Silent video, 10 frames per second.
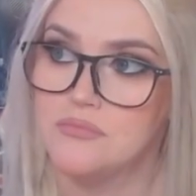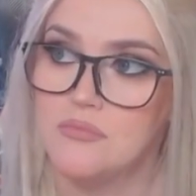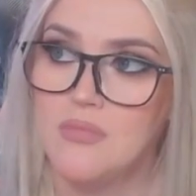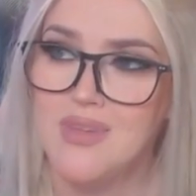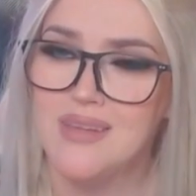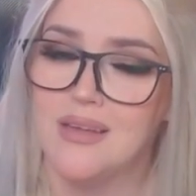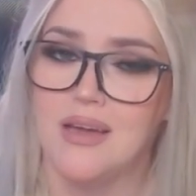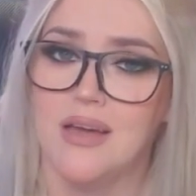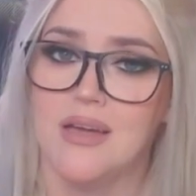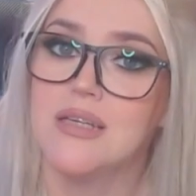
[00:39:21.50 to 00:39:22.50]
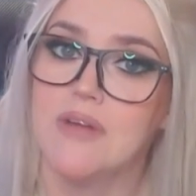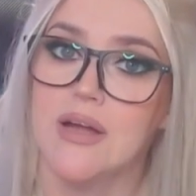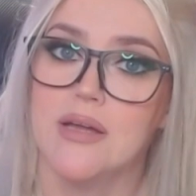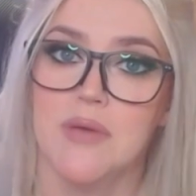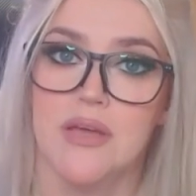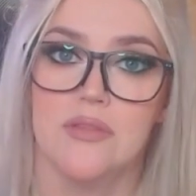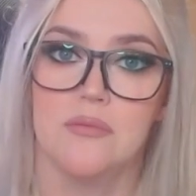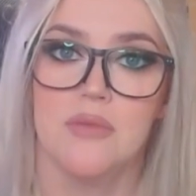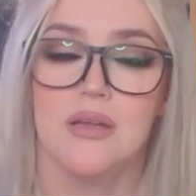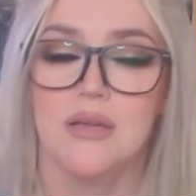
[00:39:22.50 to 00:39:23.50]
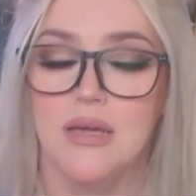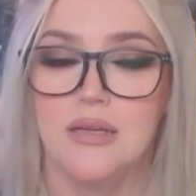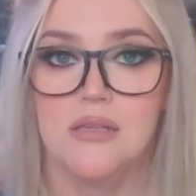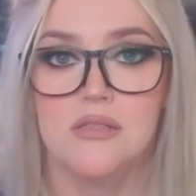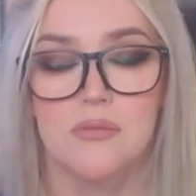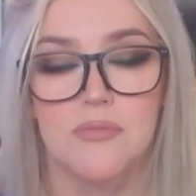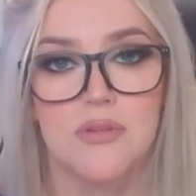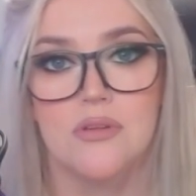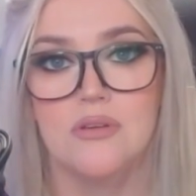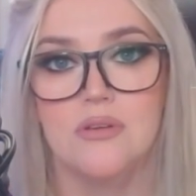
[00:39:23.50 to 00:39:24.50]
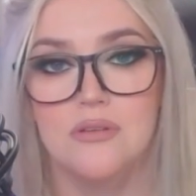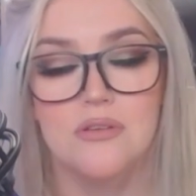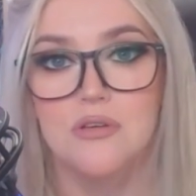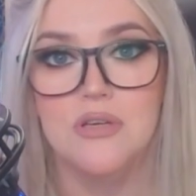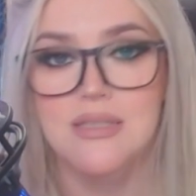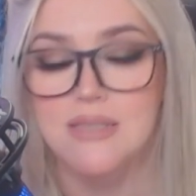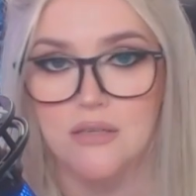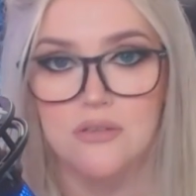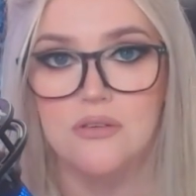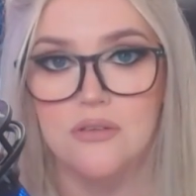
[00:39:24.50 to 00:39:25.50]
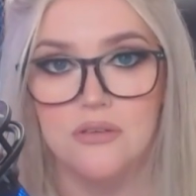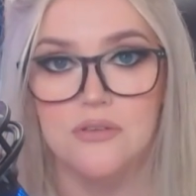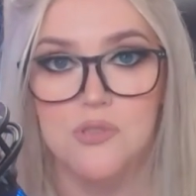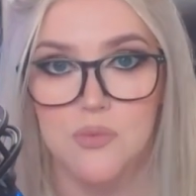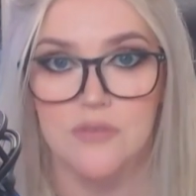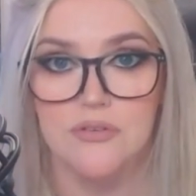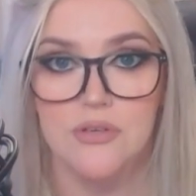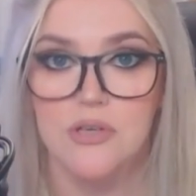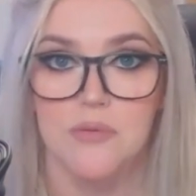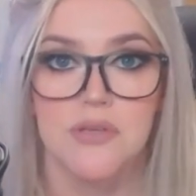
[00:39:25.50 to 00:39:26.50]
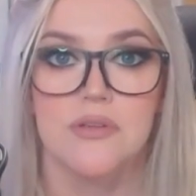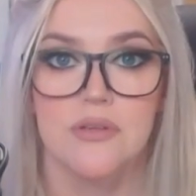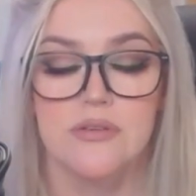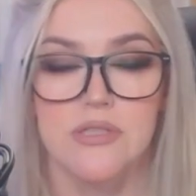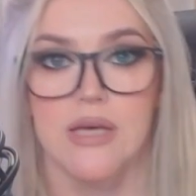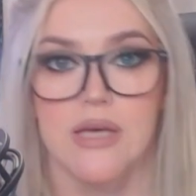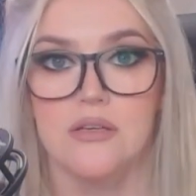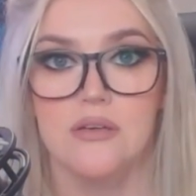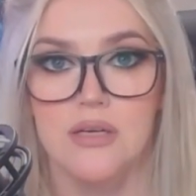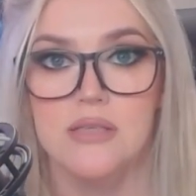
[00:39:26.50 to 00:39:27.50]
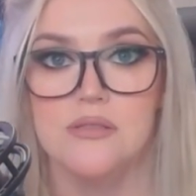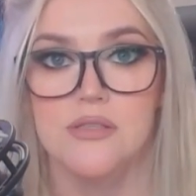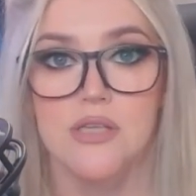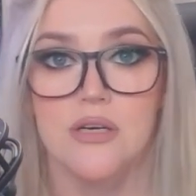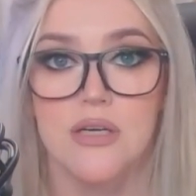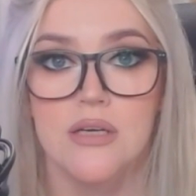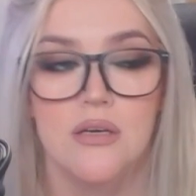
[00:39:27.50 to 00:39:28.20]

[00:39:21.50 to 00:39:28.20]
I highly recommend them. And again, it's something that you'll continue to use whenever you come out the other side of your cancer journey.